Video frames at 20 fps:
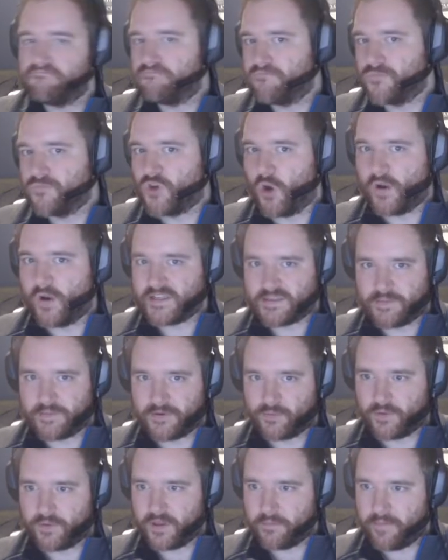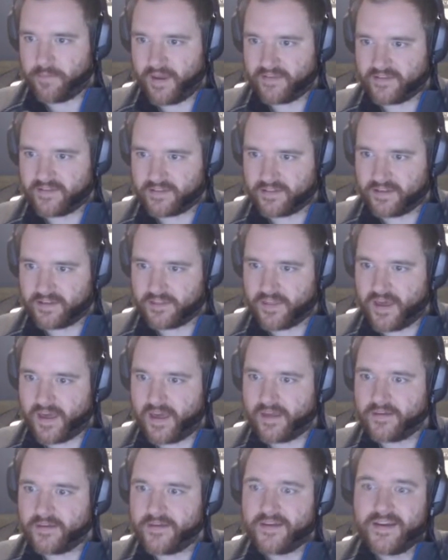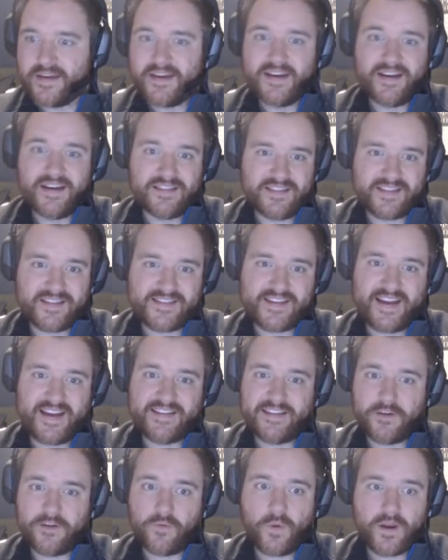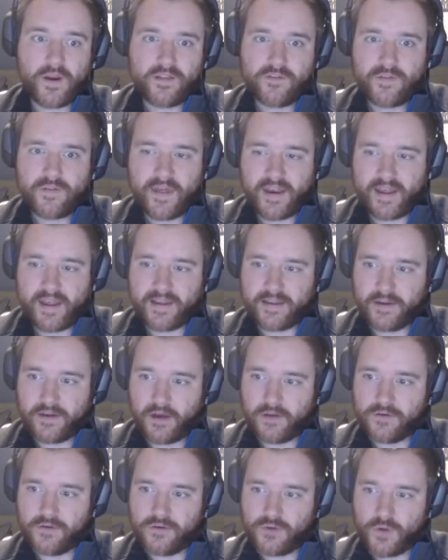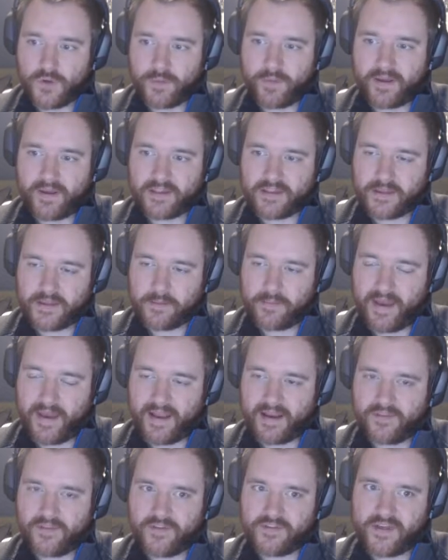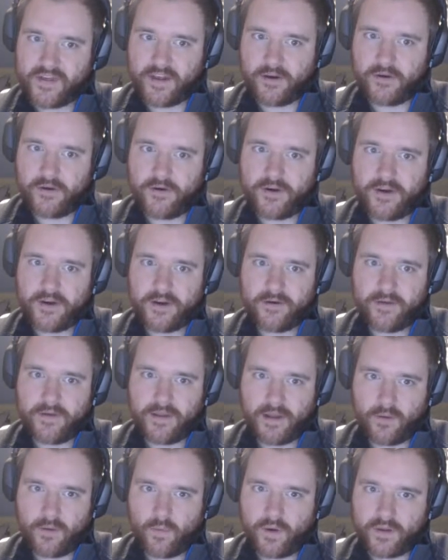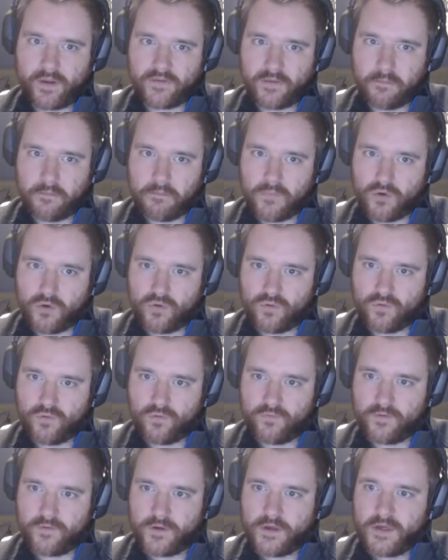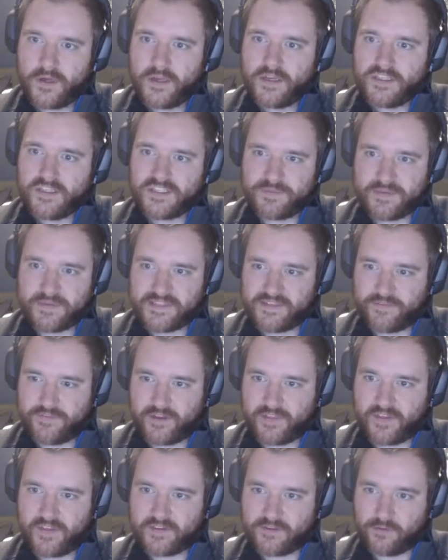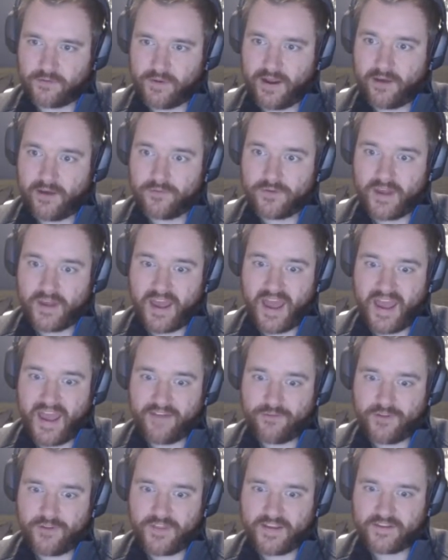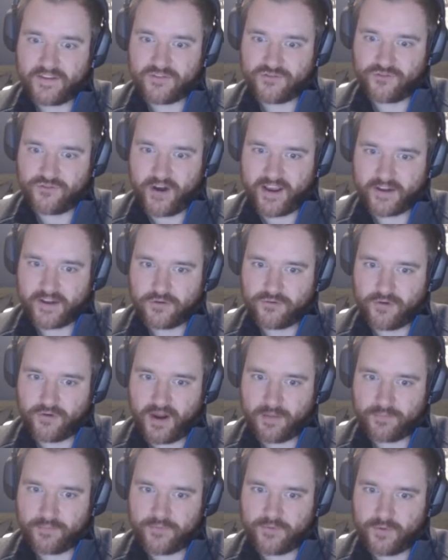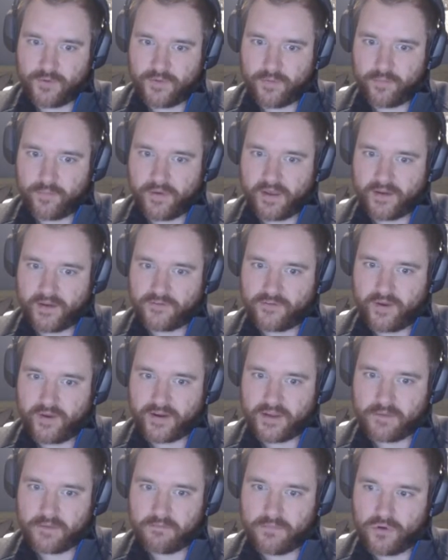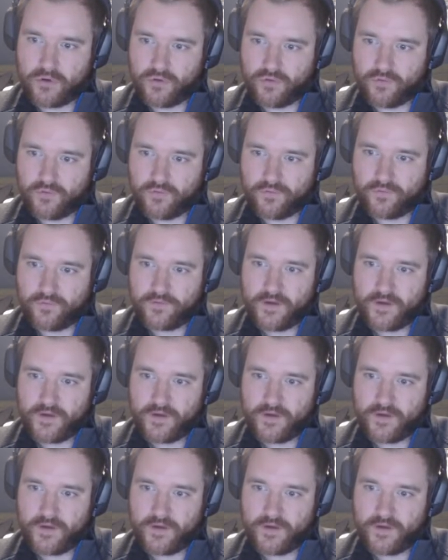going something really basic like that. Let's say I didn't want to do that. I can undo it by clicking back on this editor here, and I wanted to move specific things around. Everything is drag and drop too on the page, so I can move